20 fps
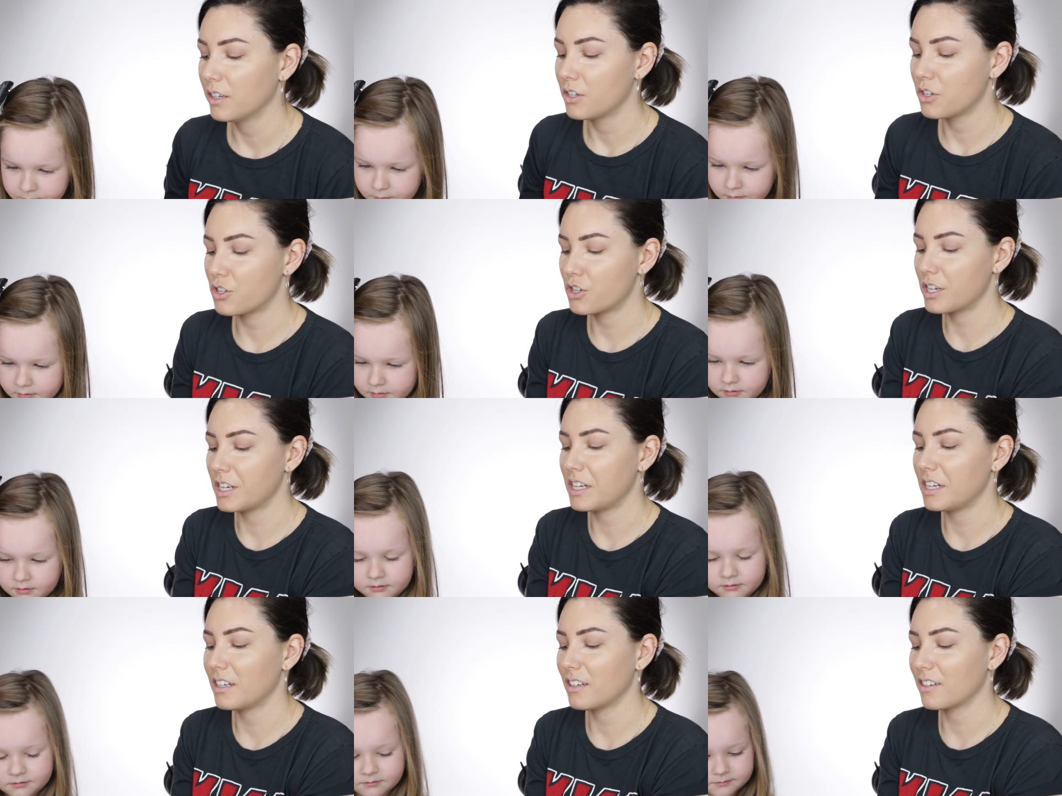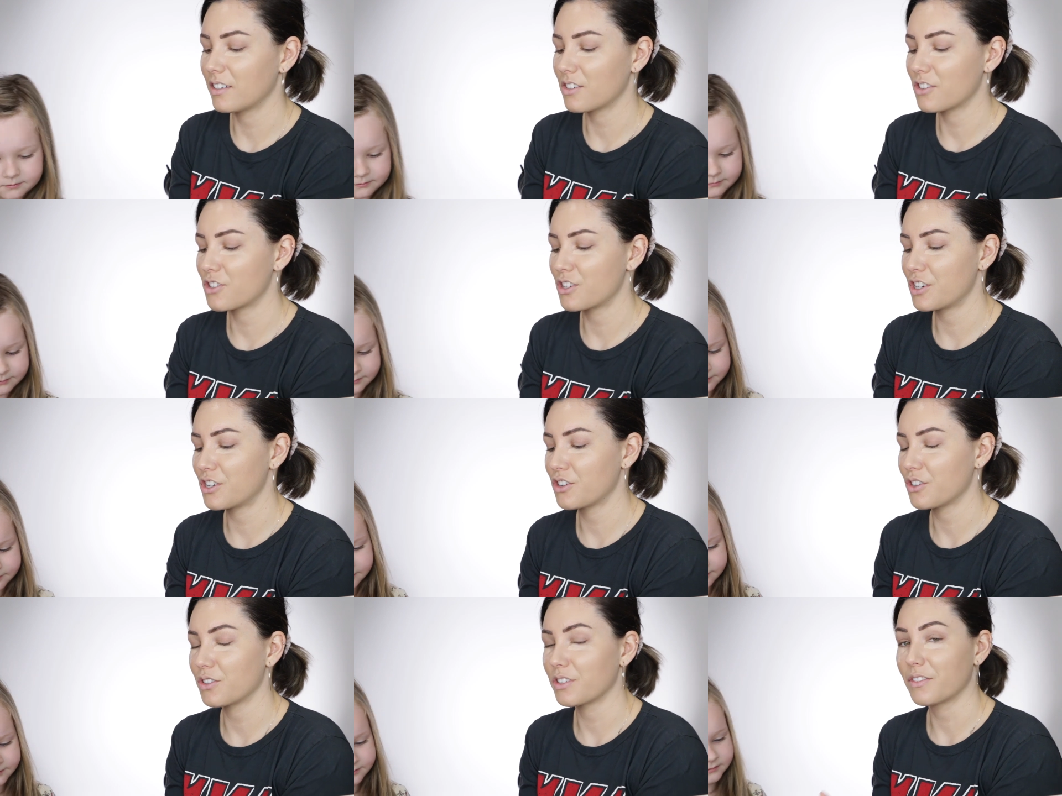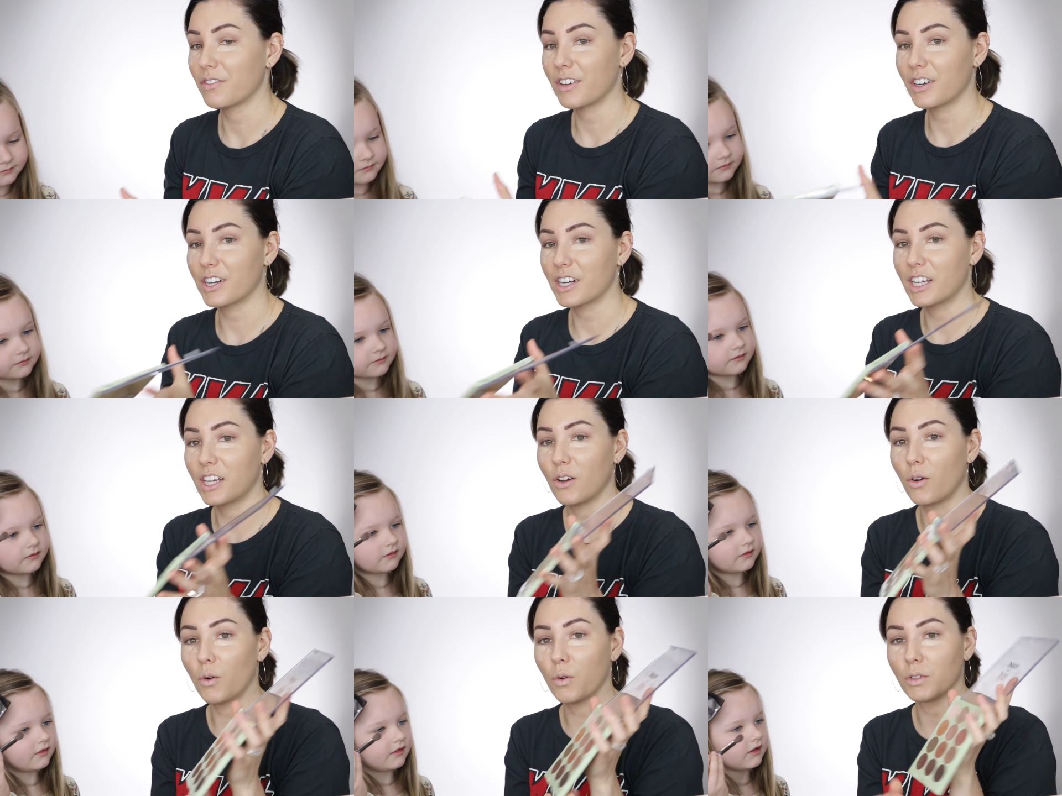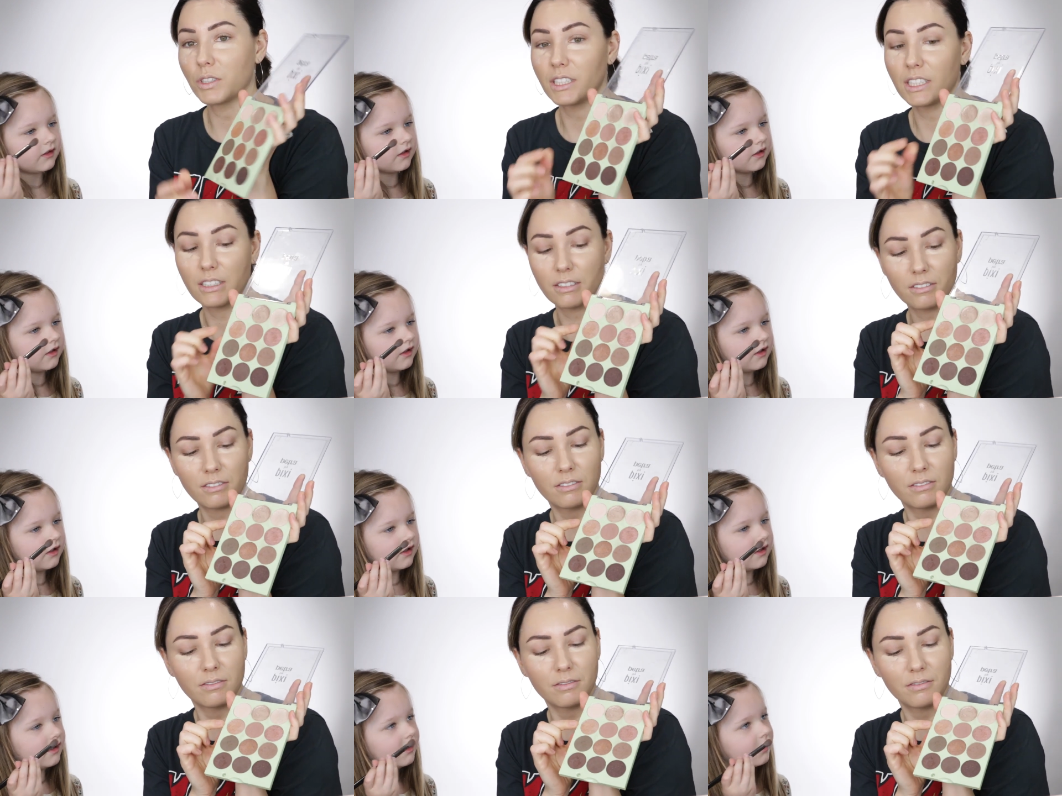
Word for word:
Speaker 1: She, she chose a very golden,